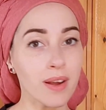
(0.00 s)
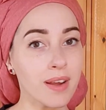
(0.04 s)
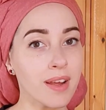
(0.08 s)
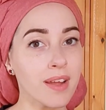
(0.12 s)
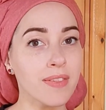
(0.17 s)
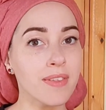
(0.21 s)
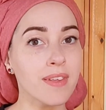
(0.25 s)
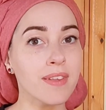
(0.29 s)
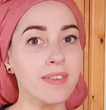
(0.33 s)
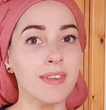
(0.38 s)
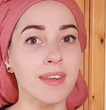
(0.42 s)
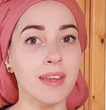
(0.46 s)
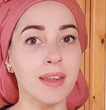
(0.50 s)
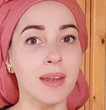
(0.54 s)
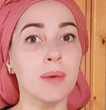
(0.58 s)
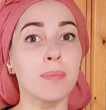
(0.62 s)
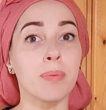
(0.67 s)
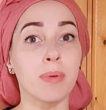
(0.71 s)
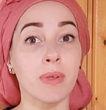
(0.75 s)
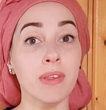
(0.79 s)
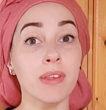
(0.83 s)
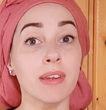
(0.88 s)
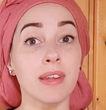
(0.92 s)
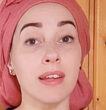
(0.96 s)
can this
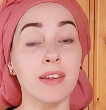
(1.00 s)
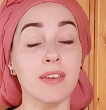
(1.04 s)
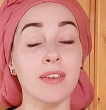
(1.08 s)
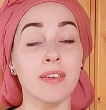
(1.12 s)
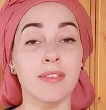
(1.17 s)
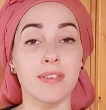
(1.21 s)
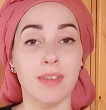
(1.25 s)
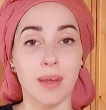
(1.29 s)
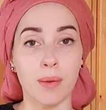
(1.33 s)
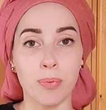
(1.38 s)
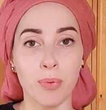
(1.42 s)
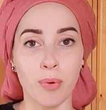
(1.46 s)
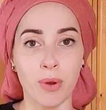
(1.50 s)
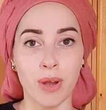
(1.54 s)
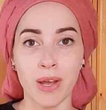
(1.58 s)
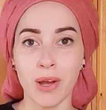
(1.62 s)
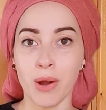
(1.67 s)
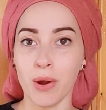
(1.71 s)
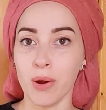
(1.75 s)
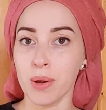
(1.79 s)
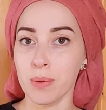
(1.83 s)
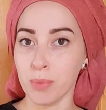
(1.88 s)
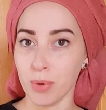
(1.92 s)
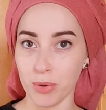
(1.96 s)
inability to separate
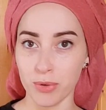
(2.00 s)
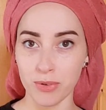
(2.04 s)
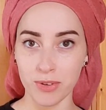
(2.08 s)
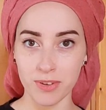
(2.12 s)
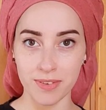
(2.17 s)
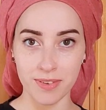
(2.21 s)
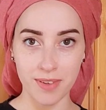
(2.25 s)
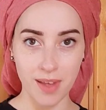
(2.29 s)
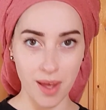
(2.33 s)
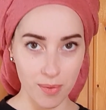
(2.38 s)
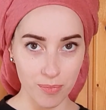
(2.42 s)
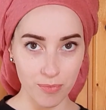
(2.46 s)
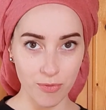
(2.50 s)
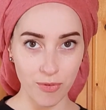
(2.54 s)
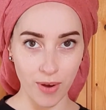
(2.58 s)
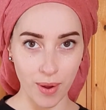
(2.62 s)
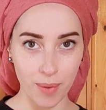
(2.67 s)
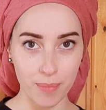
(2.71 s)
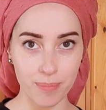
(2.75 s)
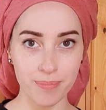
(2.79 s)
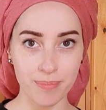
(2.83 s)
our emotions come from?